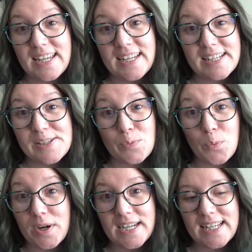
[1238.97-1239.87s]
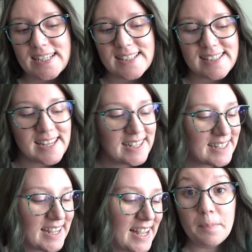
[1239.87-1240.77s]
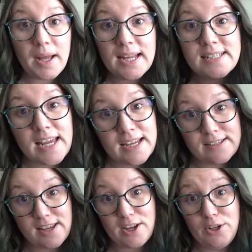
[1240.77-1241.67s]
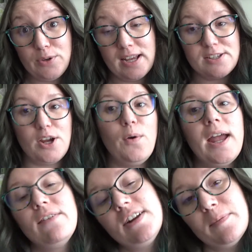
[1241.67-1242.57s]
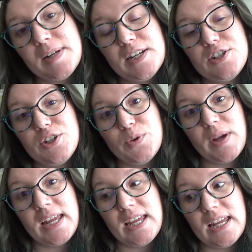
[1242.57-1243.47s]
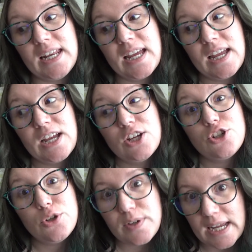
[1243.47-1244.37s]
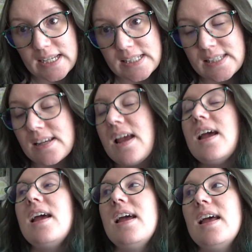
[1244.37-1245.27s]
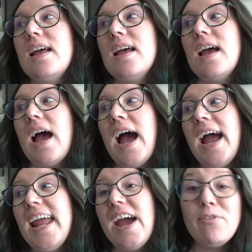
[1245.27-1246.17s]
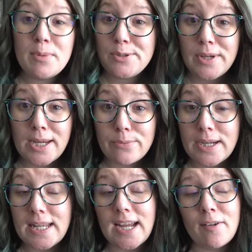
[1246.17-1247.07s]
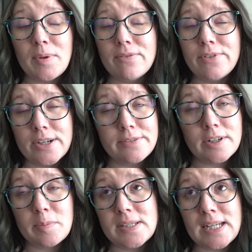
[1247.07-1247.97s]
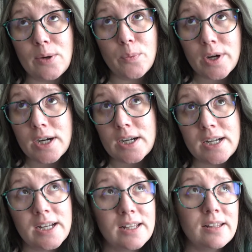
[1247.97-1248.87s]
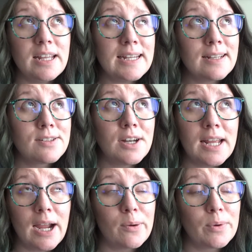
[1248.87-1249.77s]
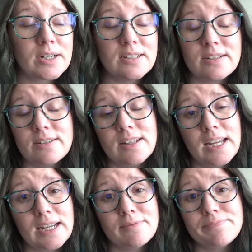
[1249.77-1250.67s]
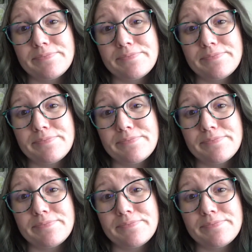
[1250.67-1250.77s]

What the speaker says: it is what it is. But as you guys know, I haven't updated you in 2 days. I haven't been doing any reading. I've been very, very busy at work. Like yesterday, I worked until like